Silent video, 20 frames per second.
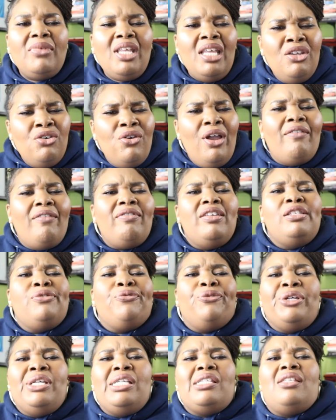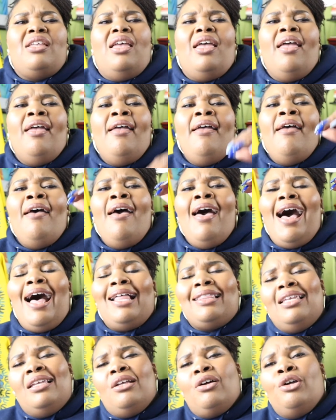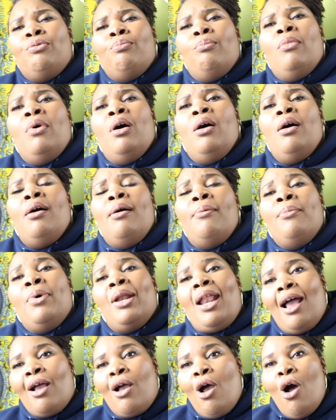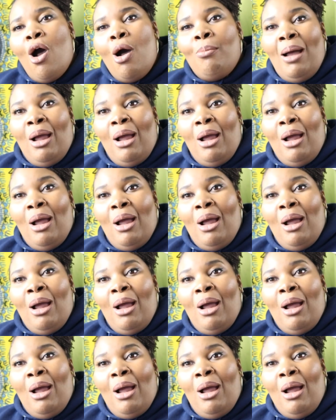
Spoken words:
And you have these friends that I think are what I call